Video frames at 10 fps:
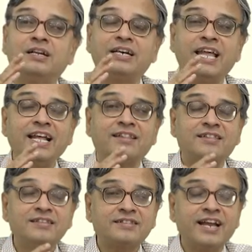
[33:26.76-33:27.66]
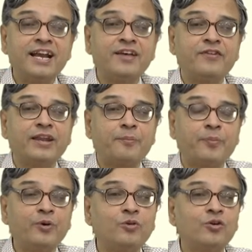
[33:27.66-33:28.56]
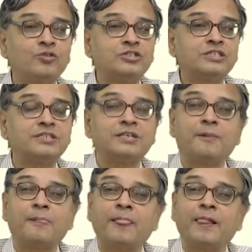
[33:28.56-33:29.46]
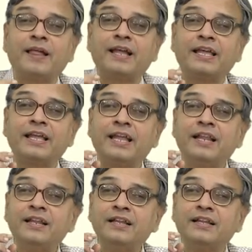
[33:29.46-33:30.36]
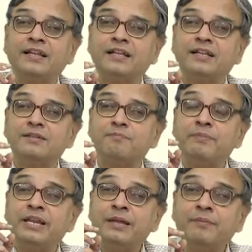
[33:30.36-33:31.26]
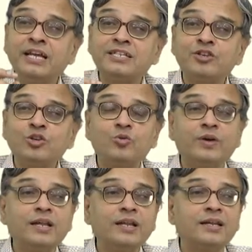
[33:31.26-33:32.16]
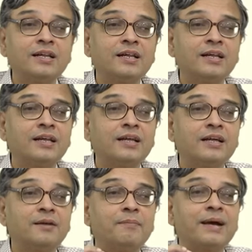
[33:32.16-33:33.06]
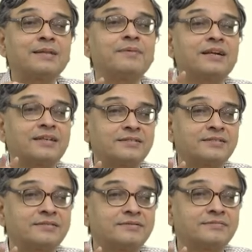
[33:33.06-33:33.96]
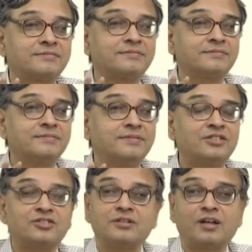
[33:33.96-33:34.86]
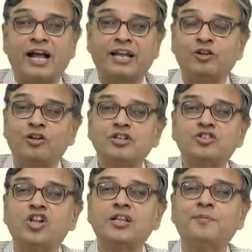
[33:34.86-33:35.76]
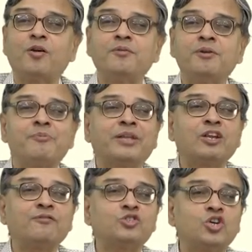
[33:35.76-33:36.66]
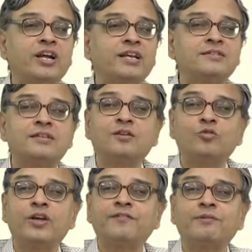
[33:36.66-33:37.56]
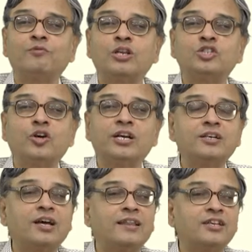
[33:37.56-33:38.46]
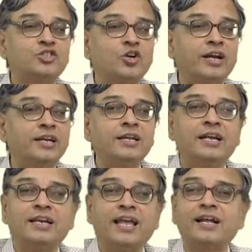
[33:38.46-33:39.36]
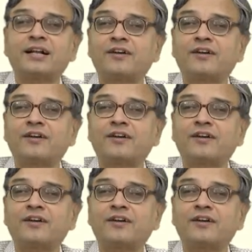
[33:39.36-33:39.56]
take this kind of an approach in minimizing your mathematics. It's, I can also solve the problem by method of joints, going from one joint to another joint, take